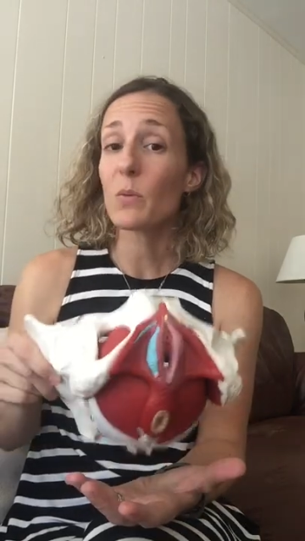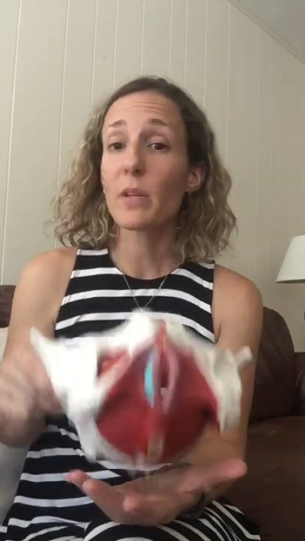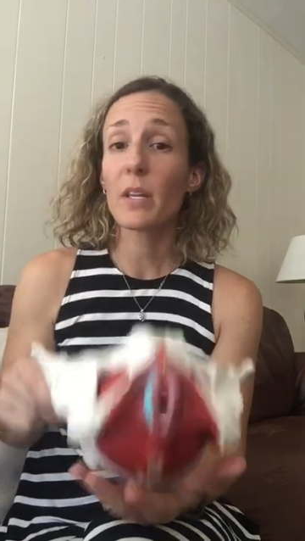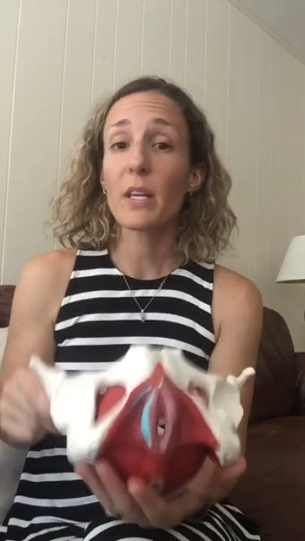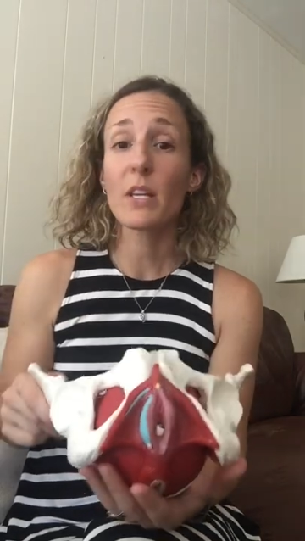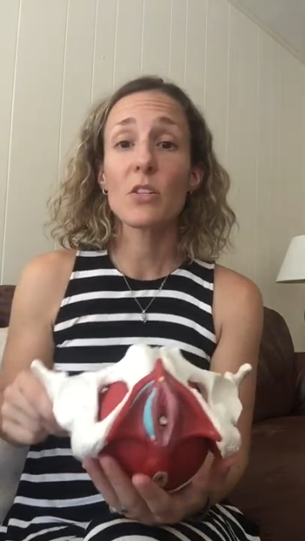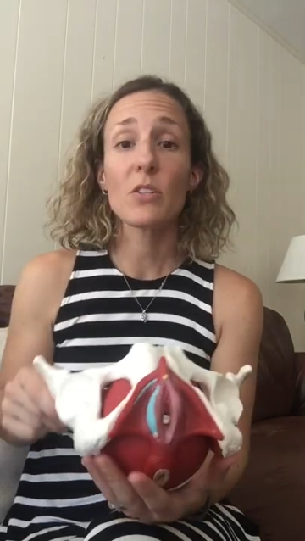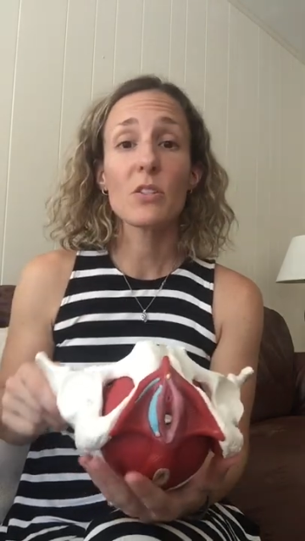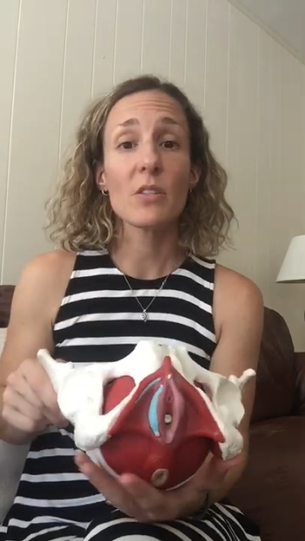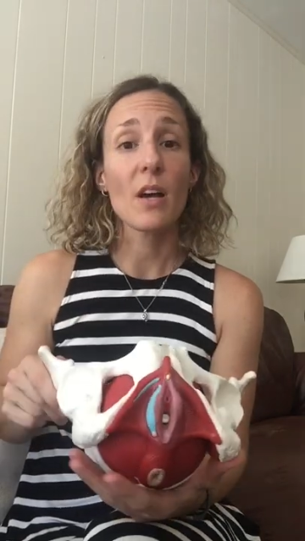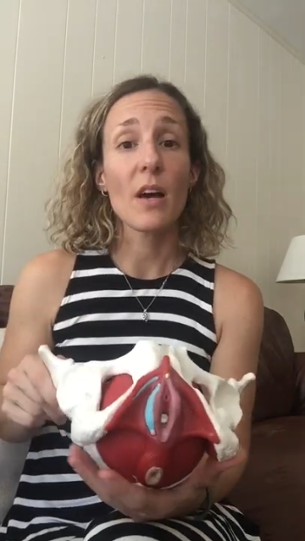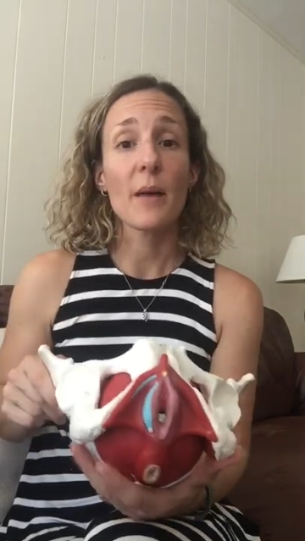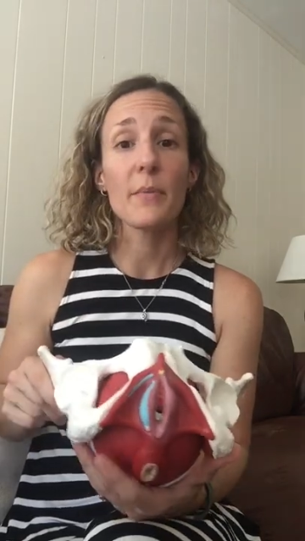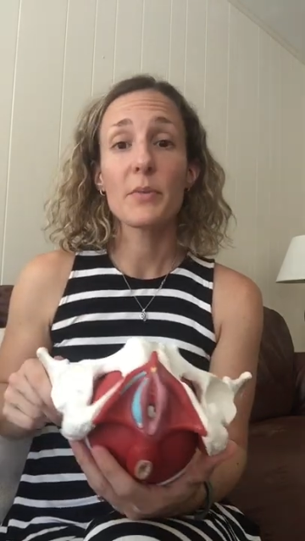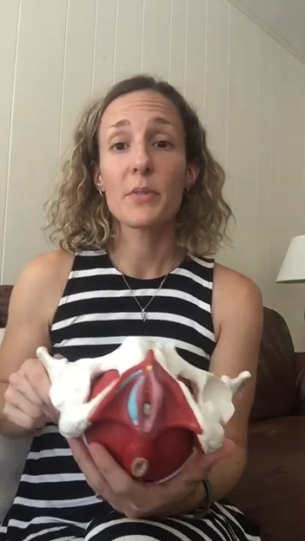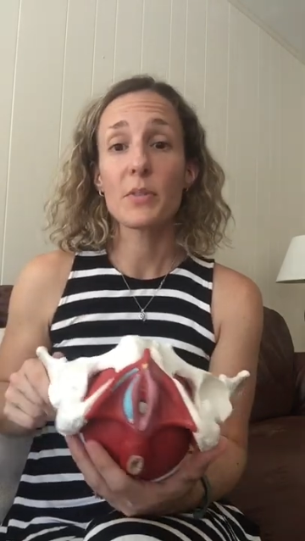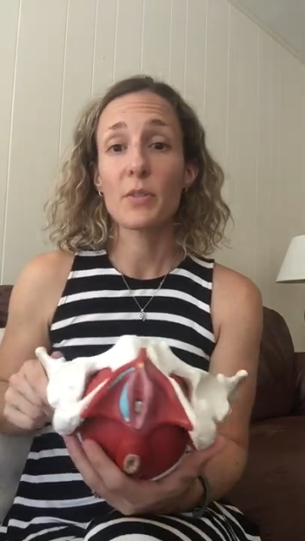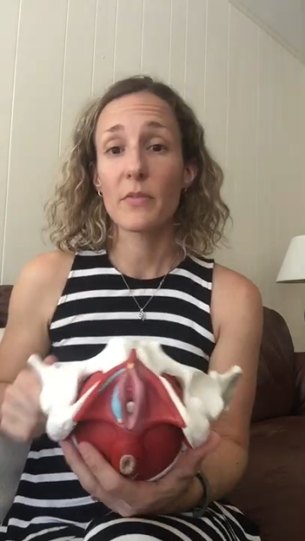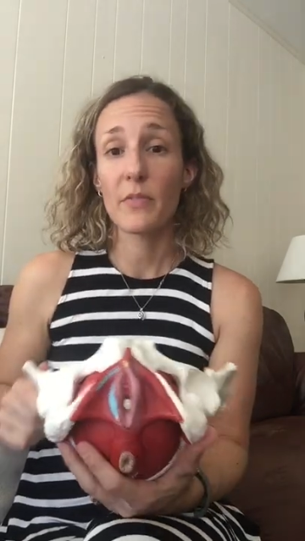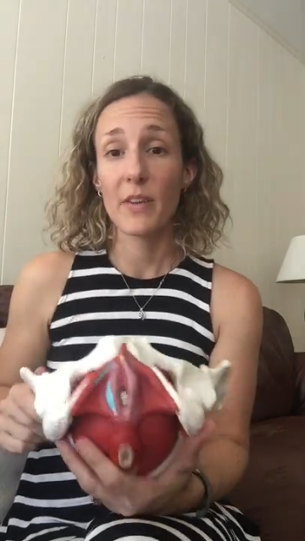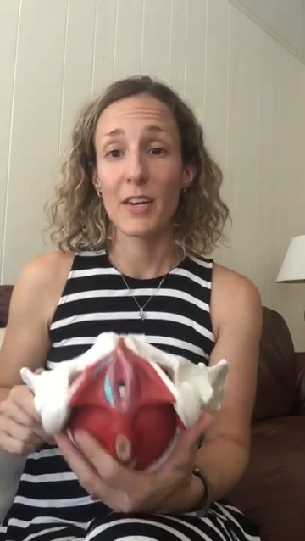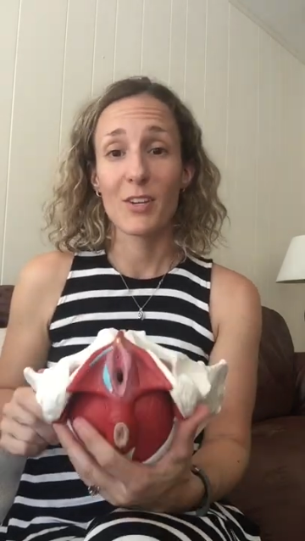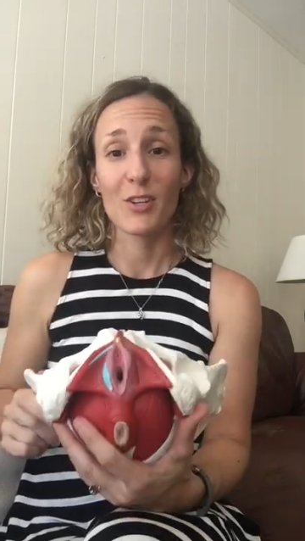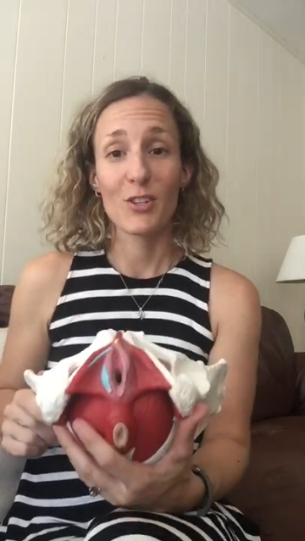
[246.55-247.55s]
really just
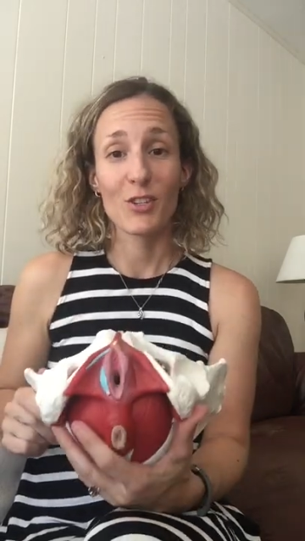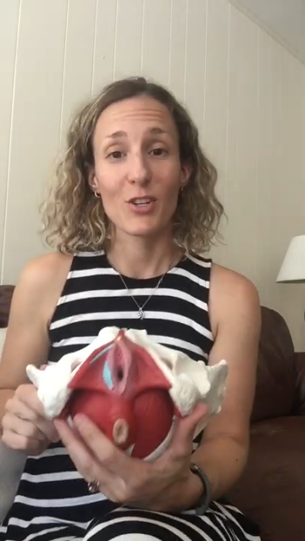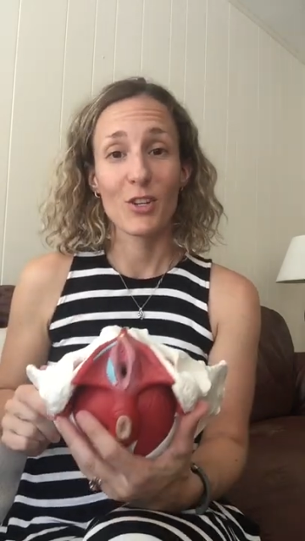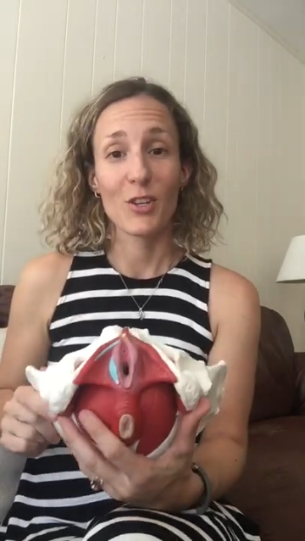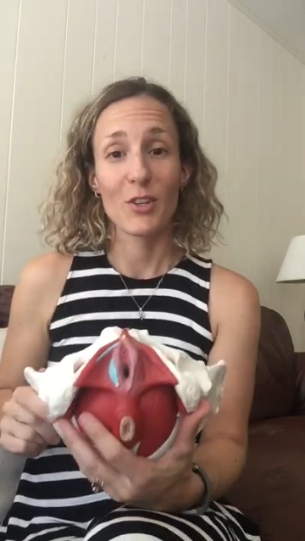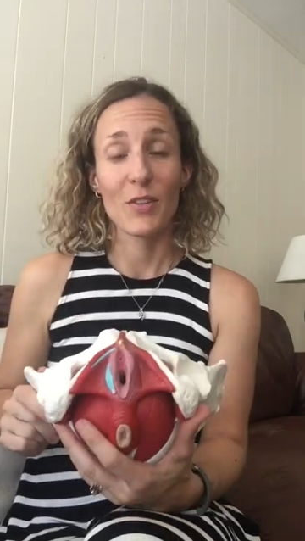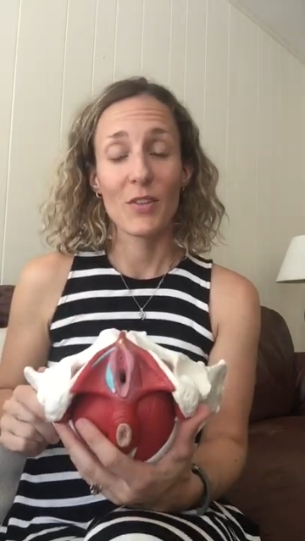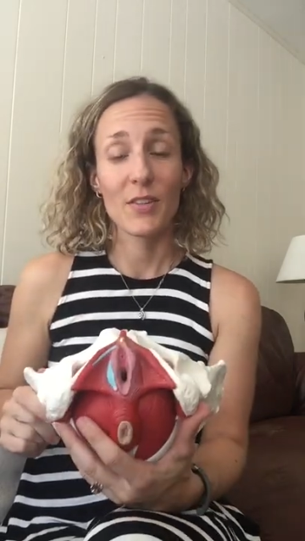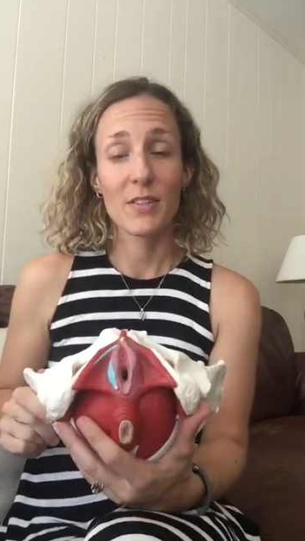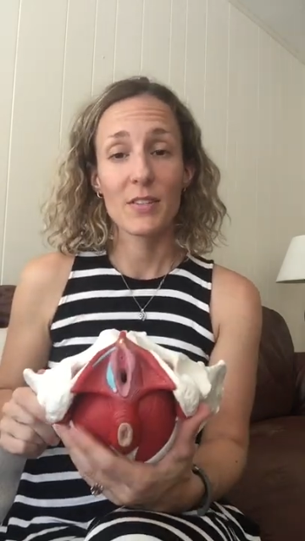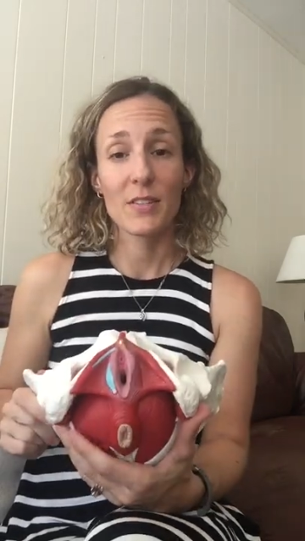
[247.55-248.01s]
observation.